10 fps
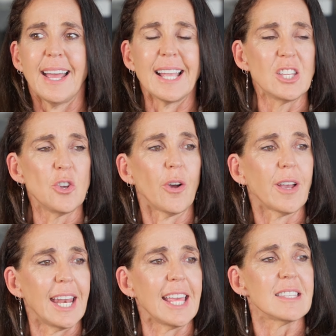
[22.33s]
and you're
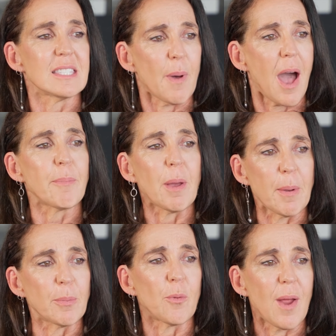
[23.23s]
not getting inspired by
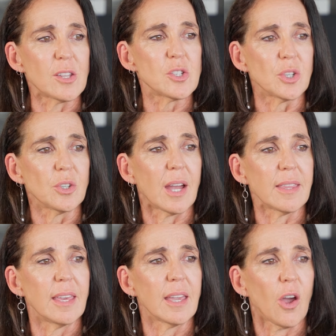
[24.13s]
people around you, I
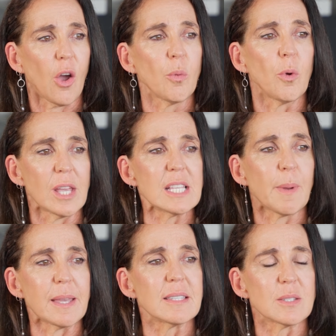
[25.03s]
think co-working
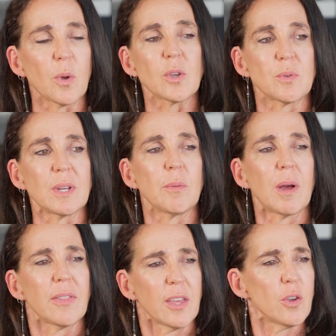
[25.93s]
spaces works really
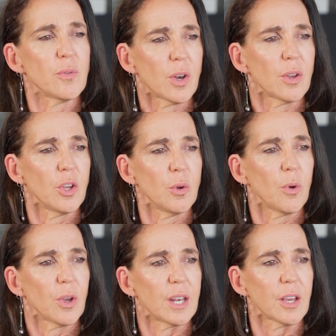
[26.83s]
well. I think you work in a